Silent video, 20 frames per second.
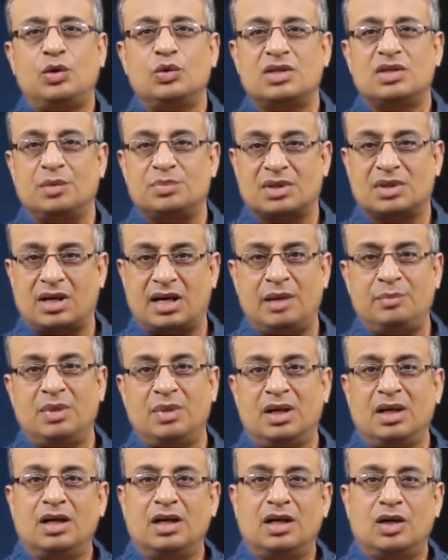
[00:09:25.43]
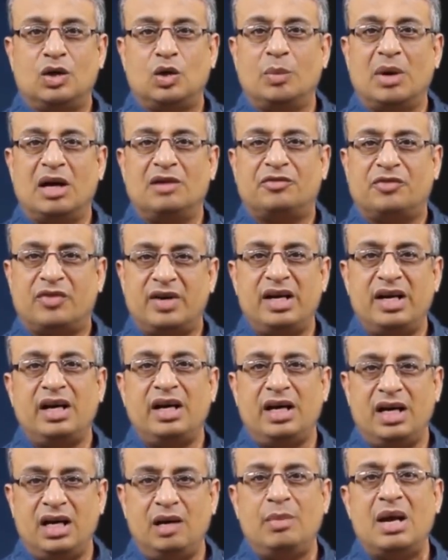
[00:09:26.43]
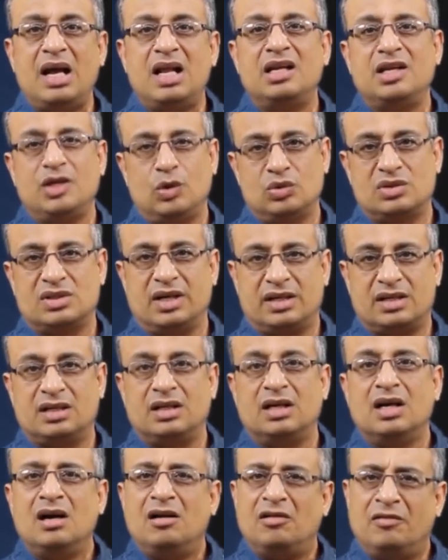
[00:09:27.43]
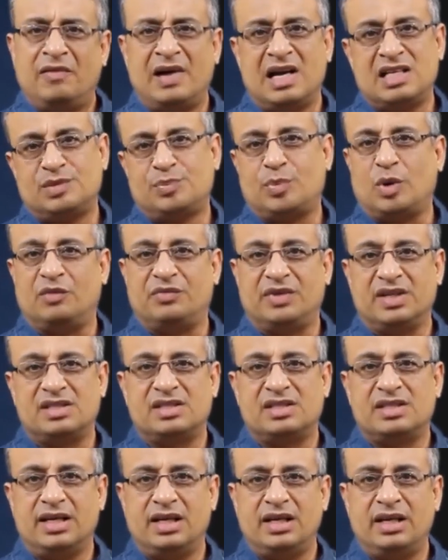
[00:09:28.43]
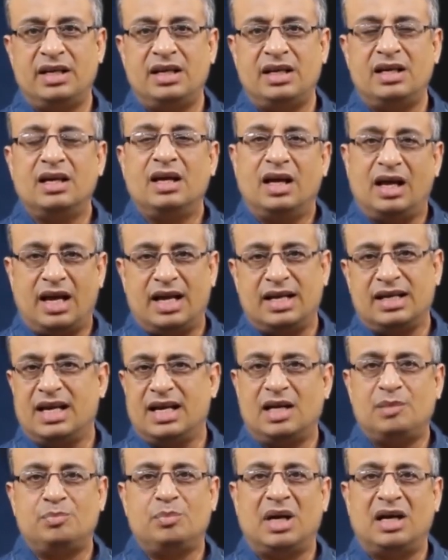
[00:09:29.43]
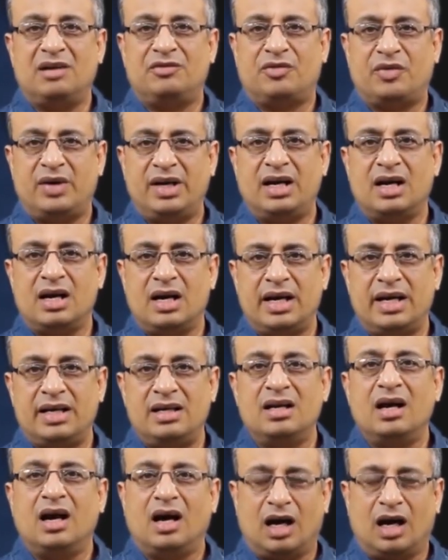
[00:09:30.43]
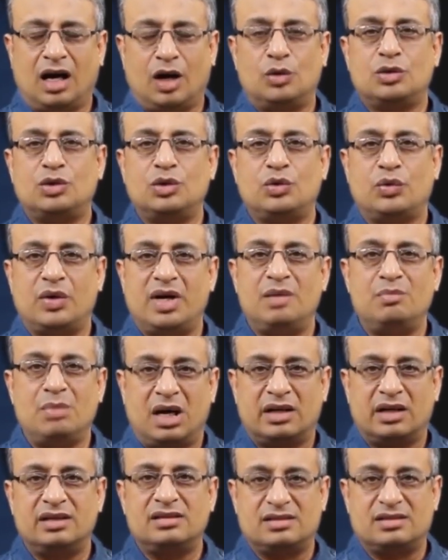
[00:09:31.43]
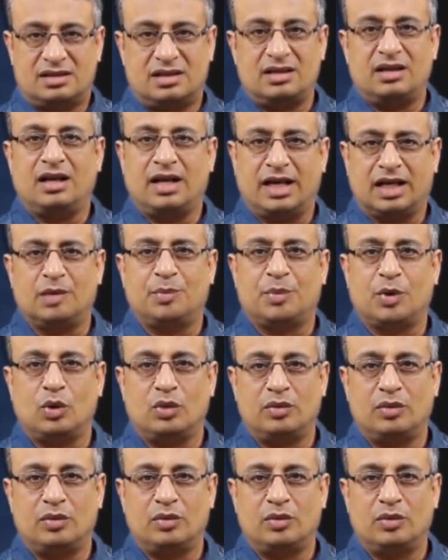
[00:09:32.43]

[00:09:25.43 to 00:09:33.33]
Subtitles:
to subscribe to my free email newsletter, Fast Profits Daily, and get my free guide, How to Trade Markets Like a Pro.